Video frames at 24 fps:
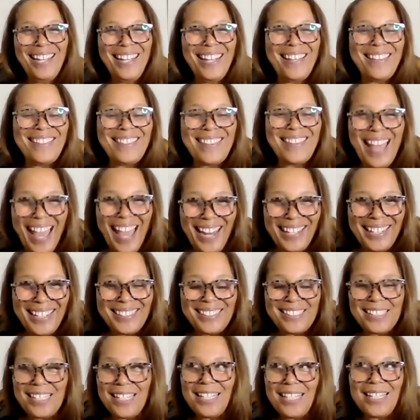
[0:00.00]
and that
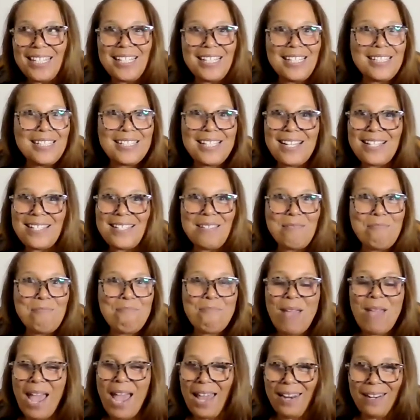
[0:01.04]
is, it
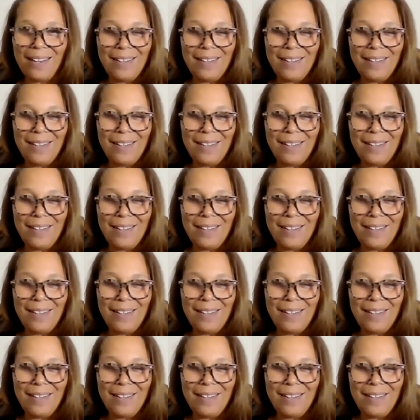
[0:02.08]
doesn't matter